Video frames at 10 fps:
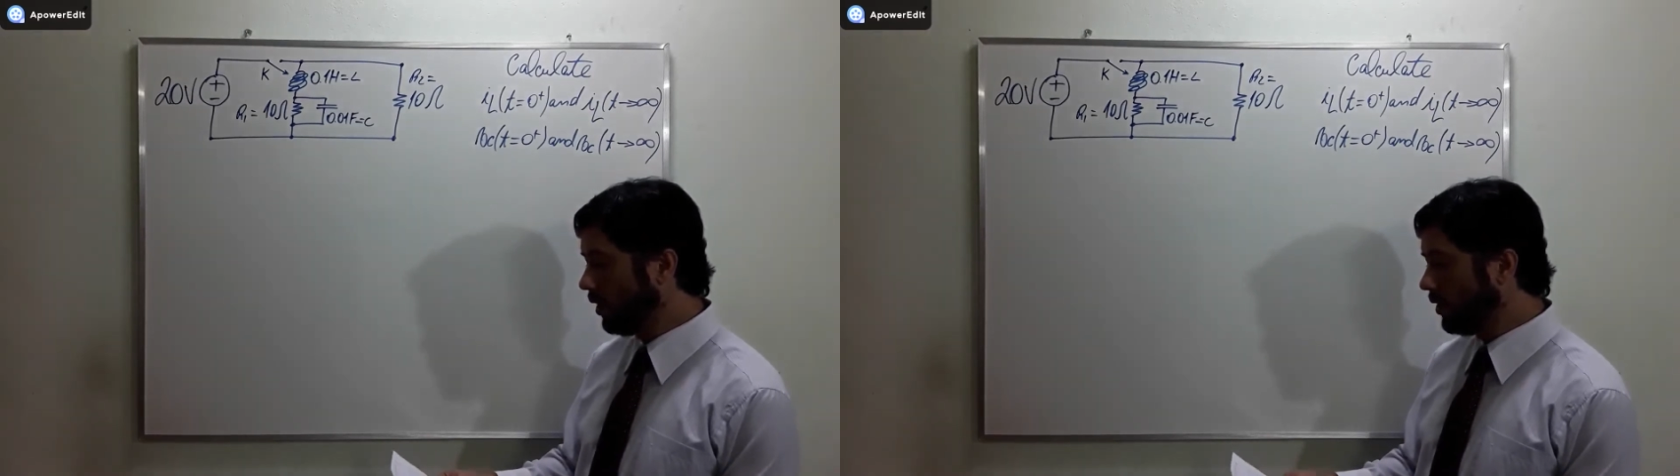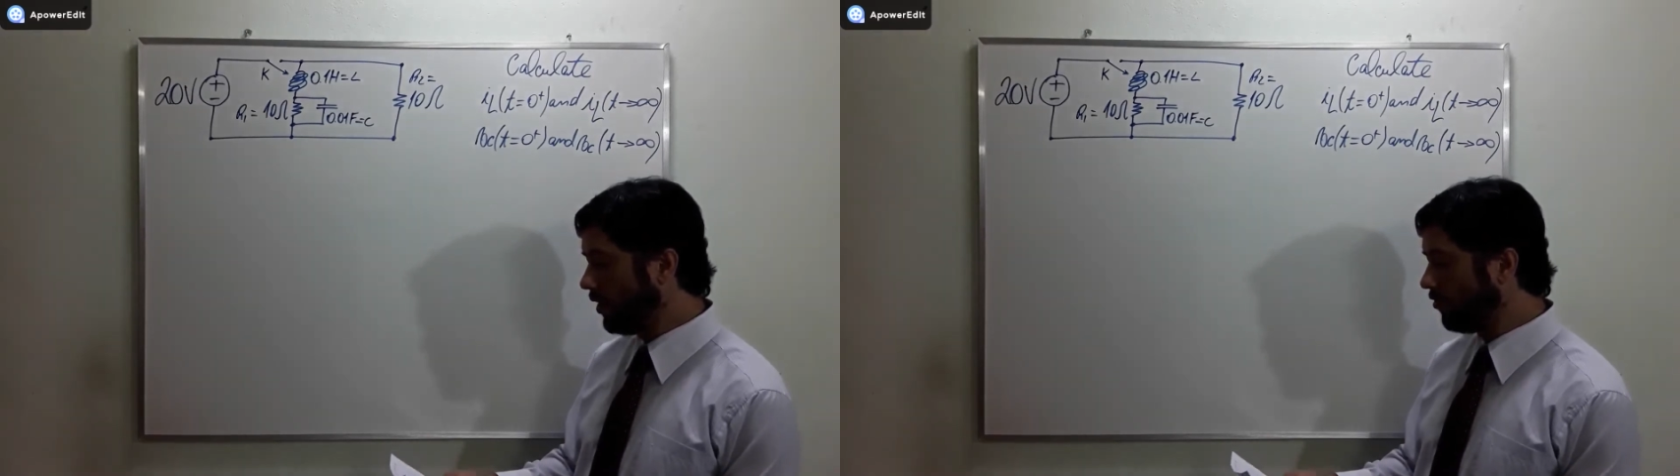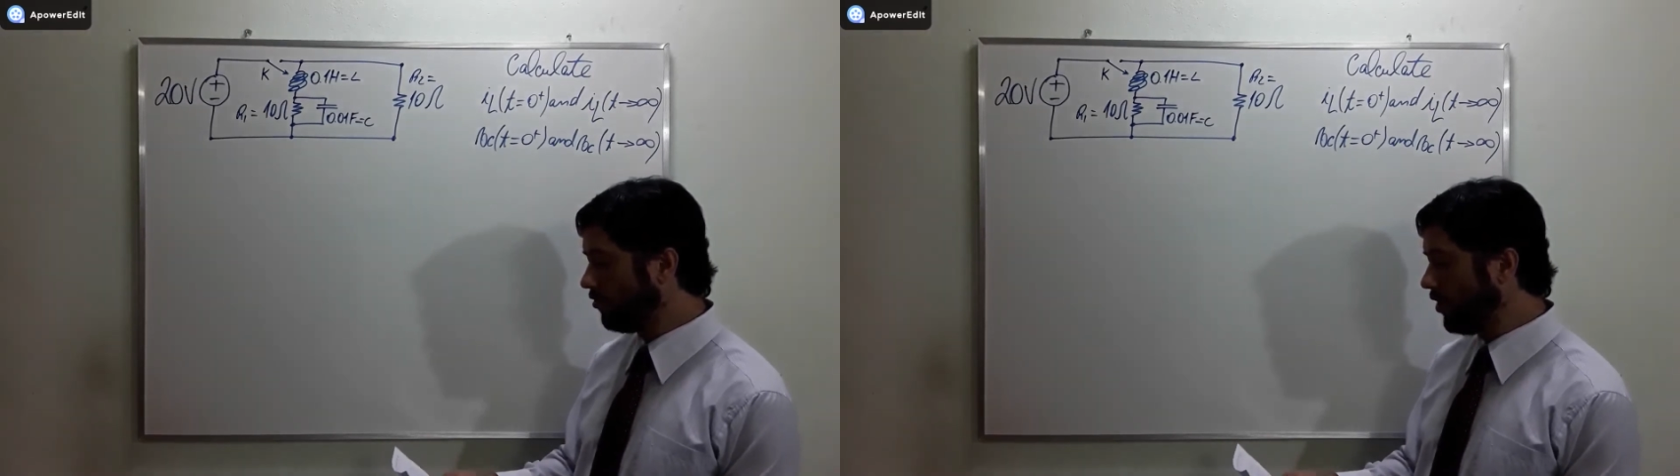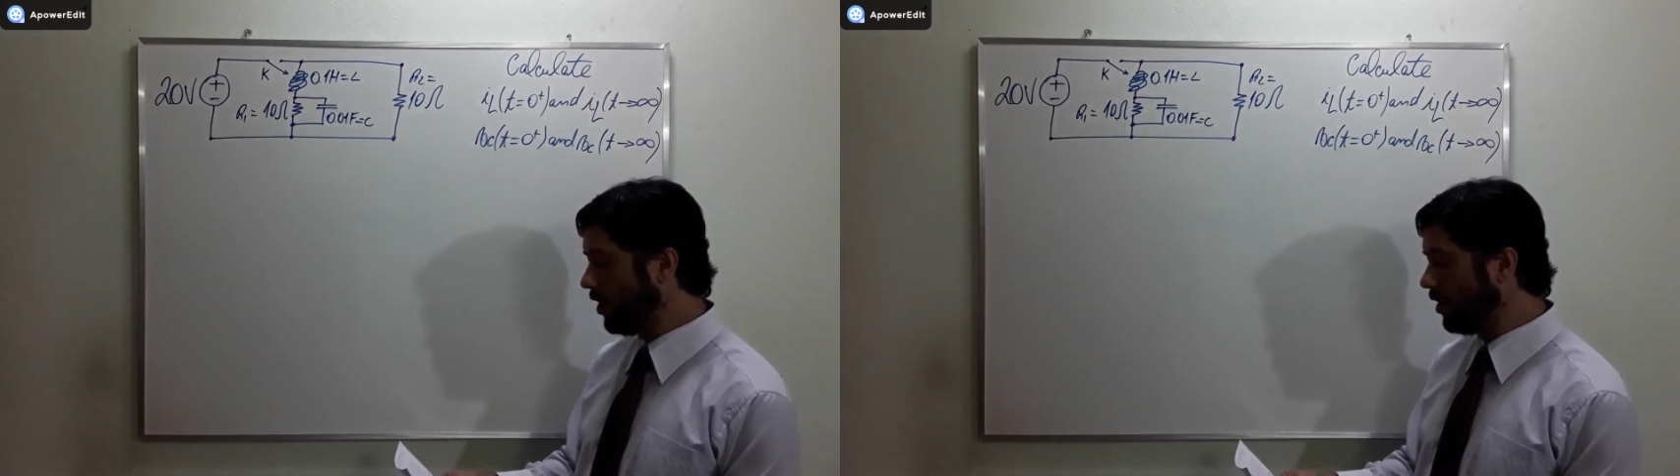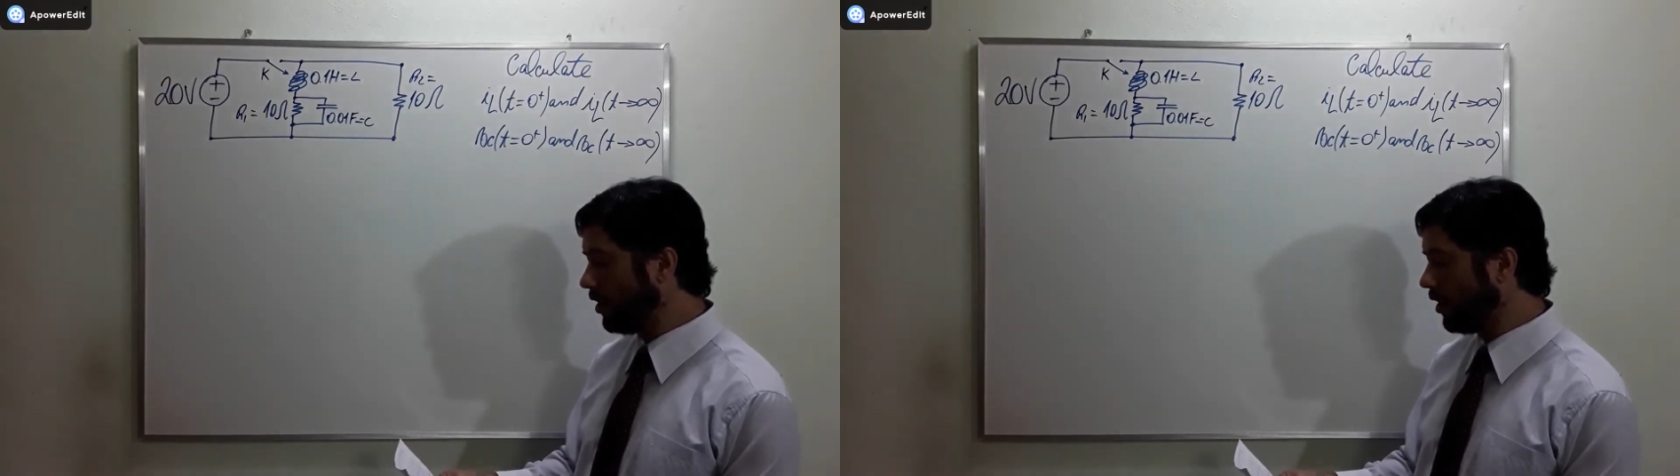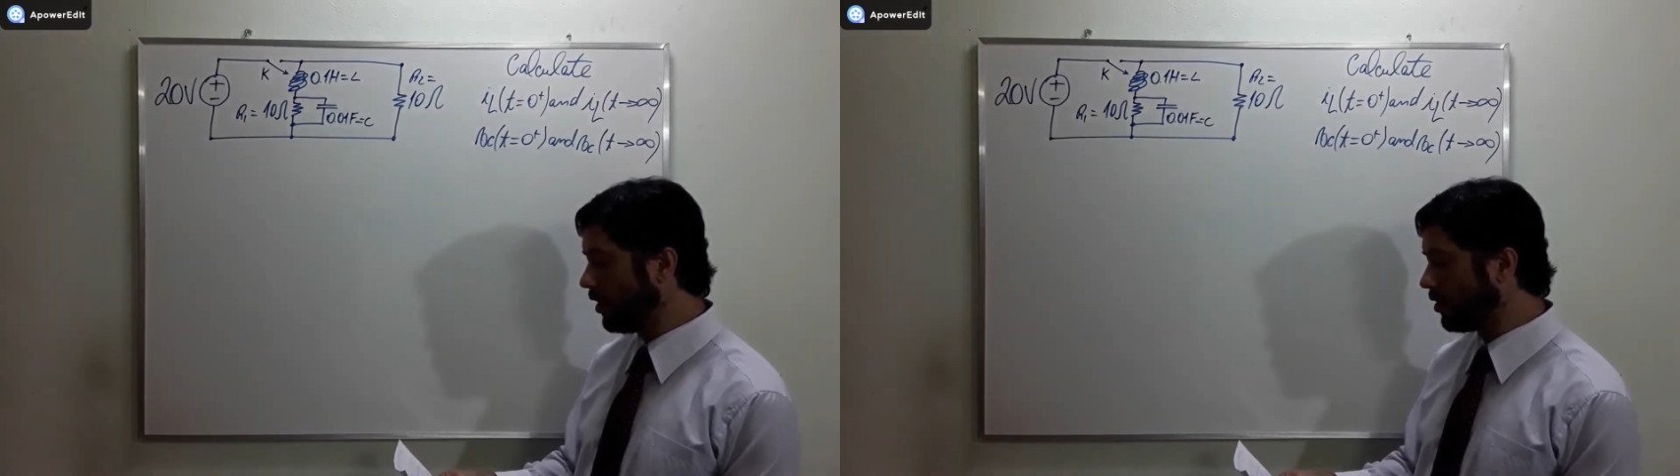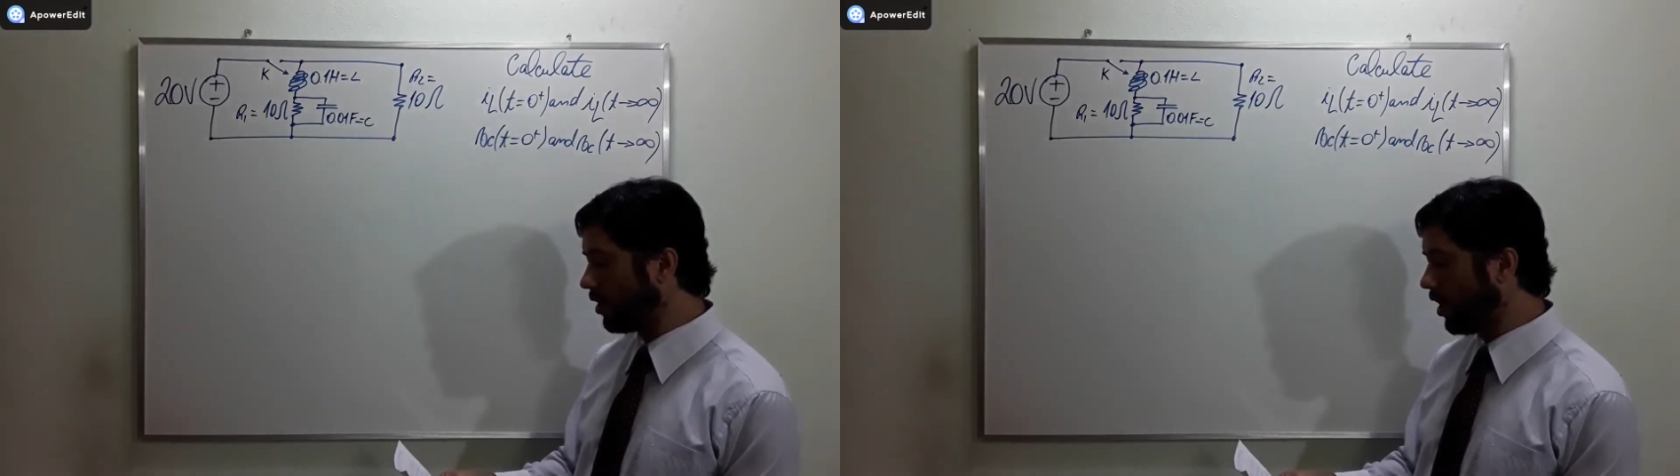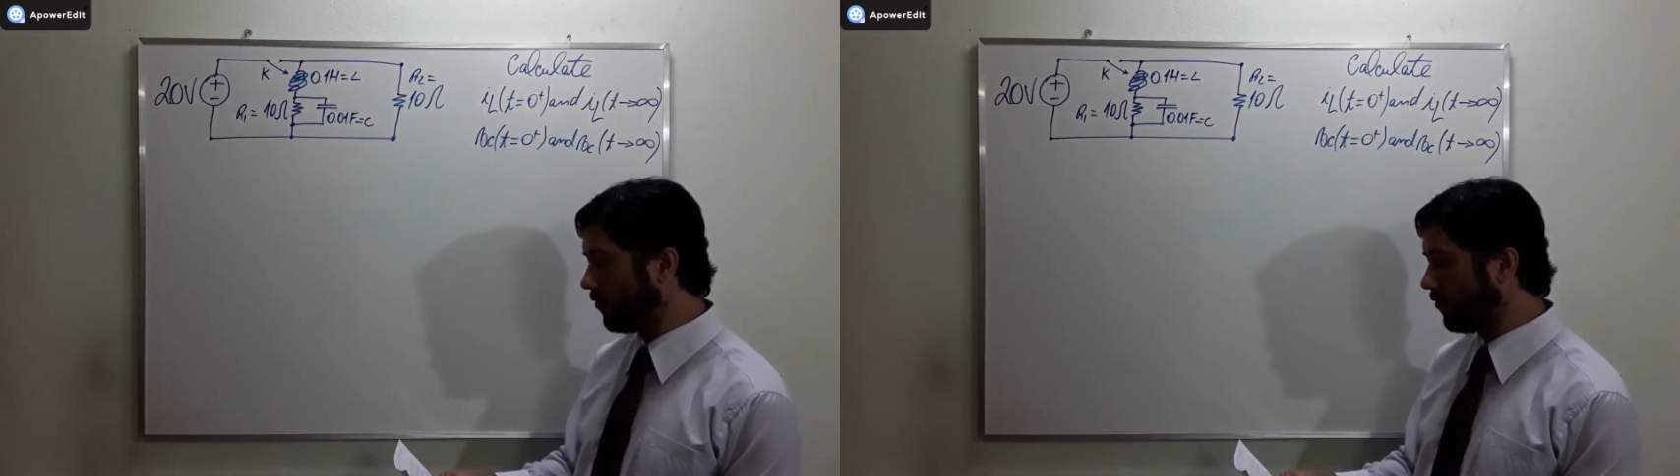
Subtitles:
The circuit